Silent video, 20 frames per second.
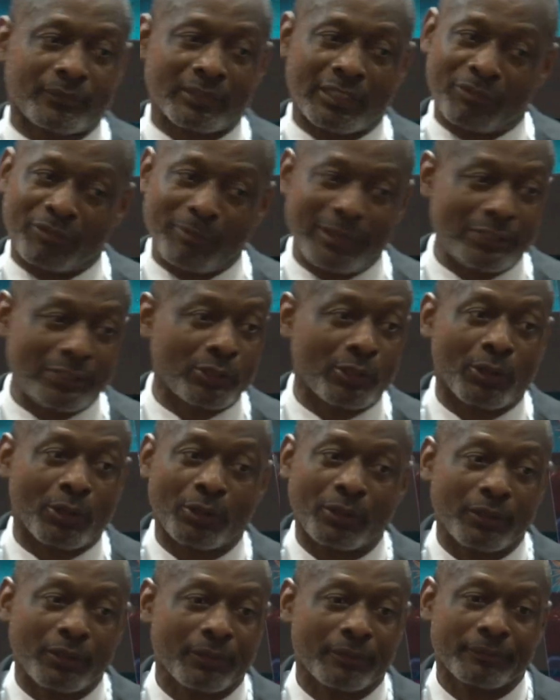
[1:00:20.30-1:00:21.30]
They've met God.
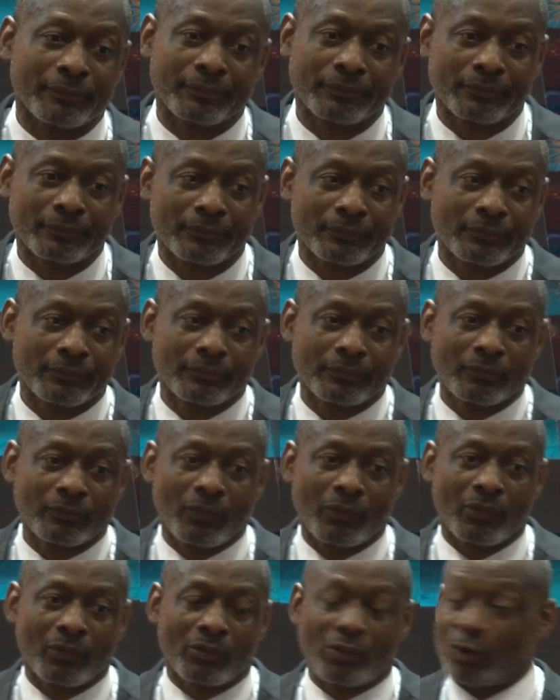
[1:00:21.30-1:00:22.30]

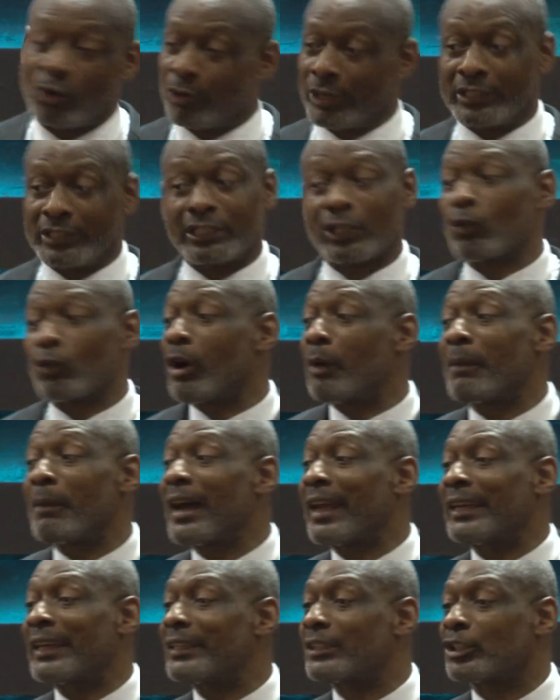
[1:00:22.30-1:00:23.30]
The reason why my
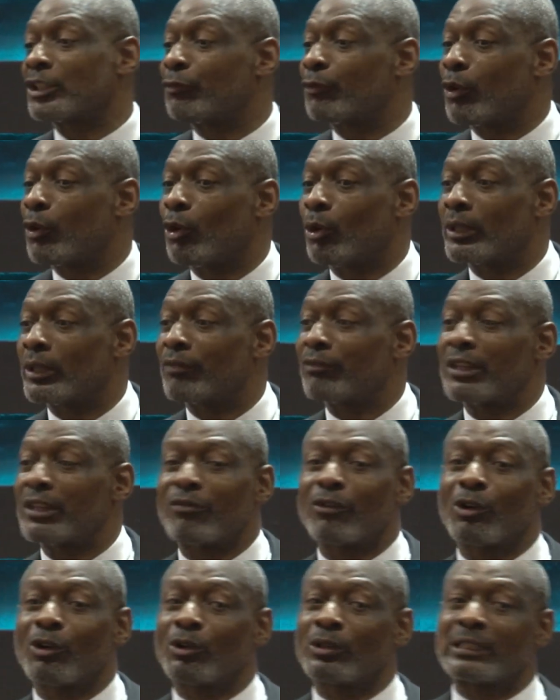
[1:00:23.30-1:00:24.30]
energy for God have
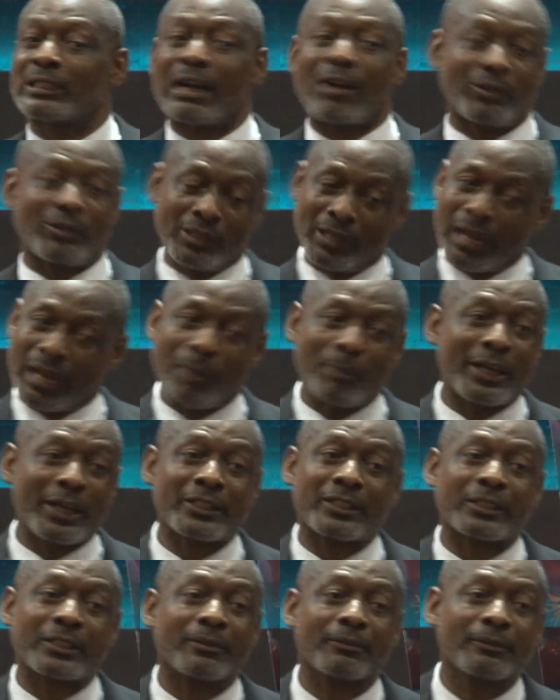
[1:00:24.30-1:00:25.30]
never gone down, I met
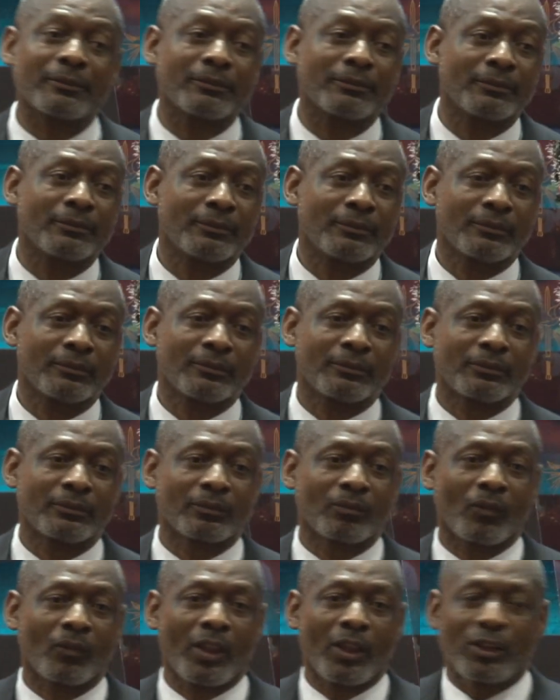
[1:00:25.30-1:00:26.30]
him.
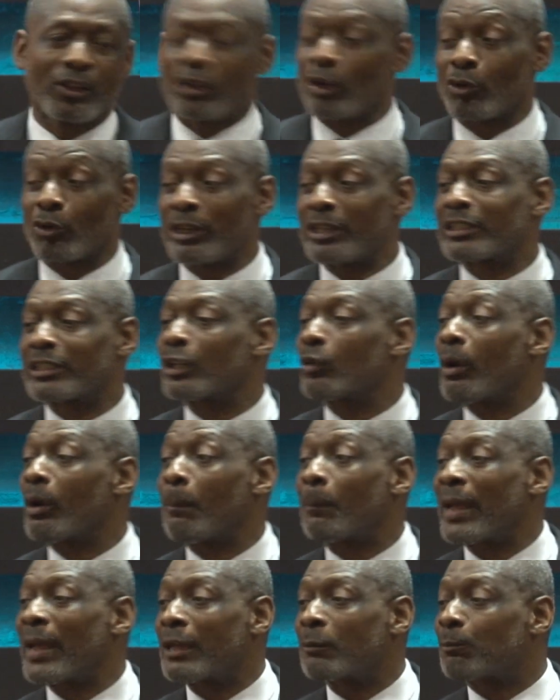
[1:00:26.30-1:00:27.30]
The reason why
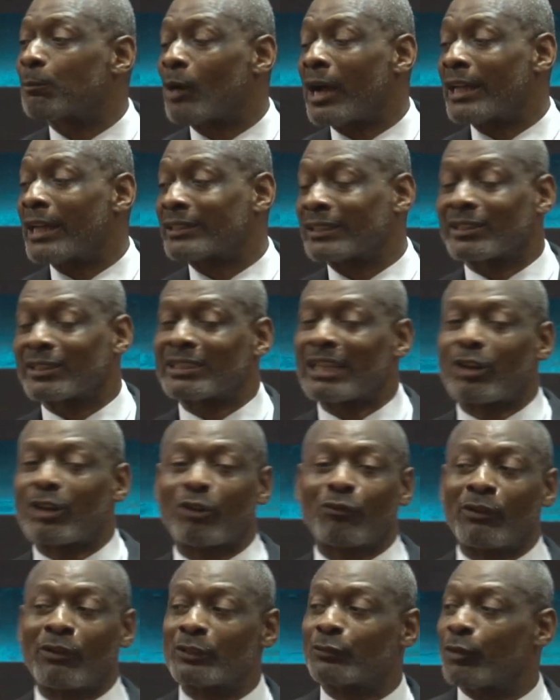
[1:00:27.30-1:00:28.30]
paying price and
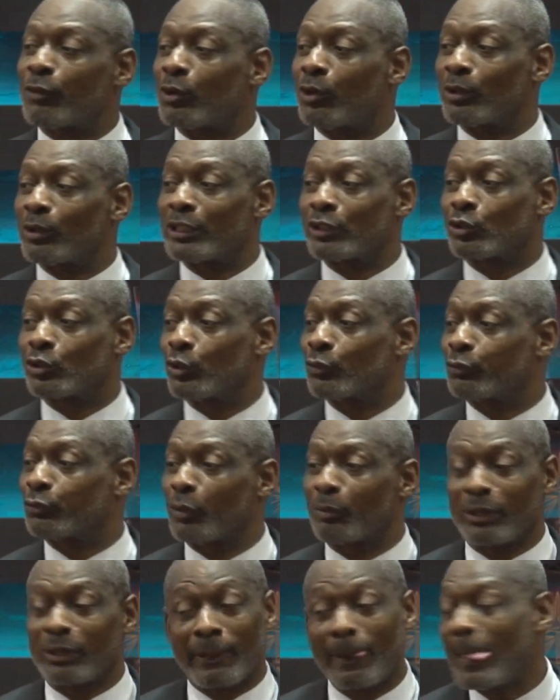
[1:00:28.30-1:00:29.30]
sacrifice for God is good for
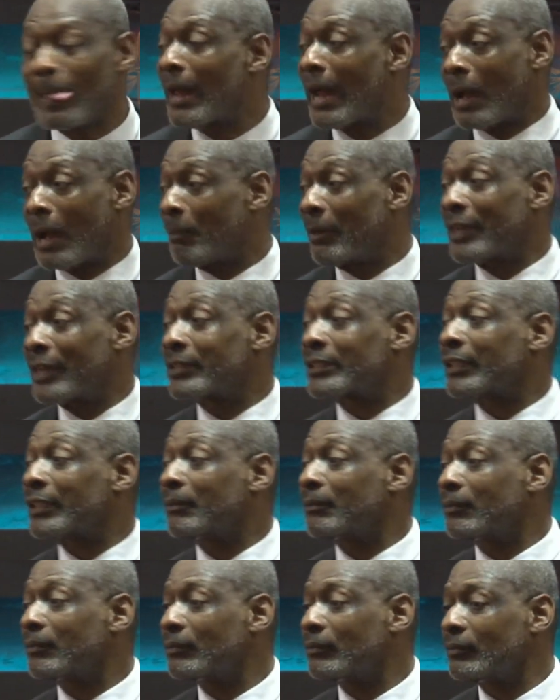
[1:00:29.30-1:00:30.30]
me, I met him.
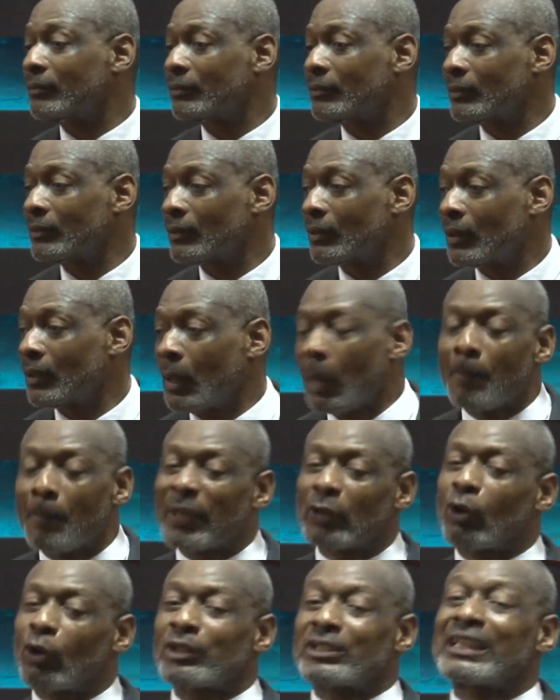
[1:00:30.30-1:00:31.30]

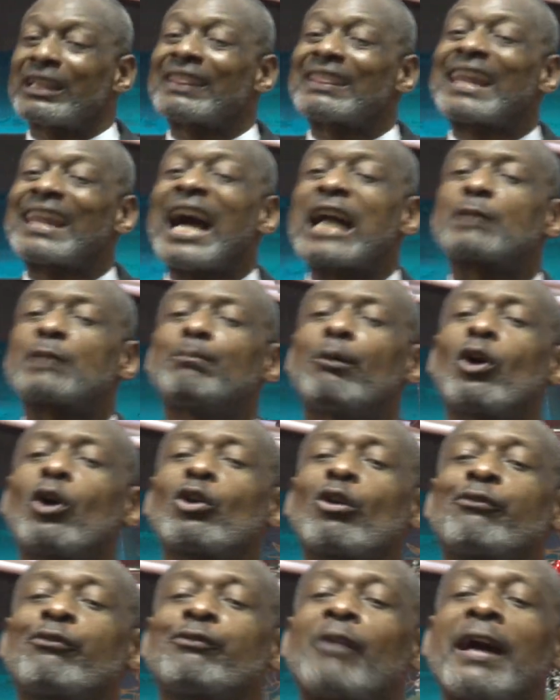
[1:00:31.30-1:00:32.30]
Because in that ball
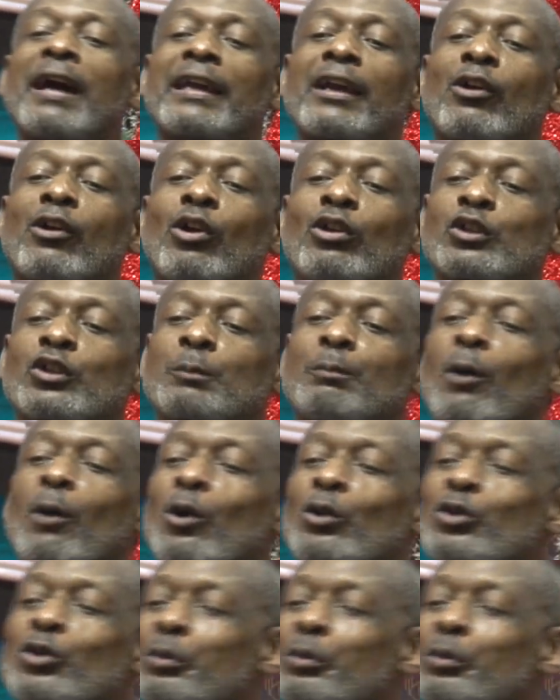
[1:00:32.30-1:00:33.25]
of fire, God spoke to